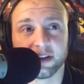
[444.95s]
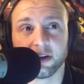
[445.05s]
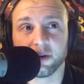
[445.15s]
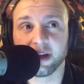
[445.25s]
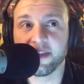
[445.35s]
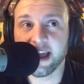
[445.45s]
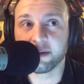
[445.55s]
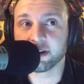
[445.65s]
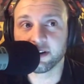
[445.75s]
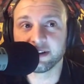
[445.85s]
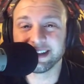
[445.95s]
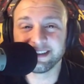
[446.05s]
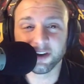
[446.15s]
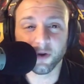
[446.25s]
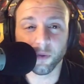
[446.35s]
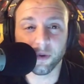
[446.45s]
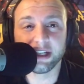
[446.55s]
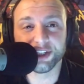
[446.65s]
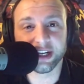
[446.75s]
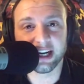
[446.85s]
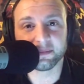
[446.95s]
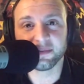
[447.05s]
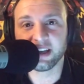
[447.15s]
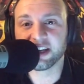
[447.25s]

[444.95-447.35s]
You know, in that regard, they did a great job.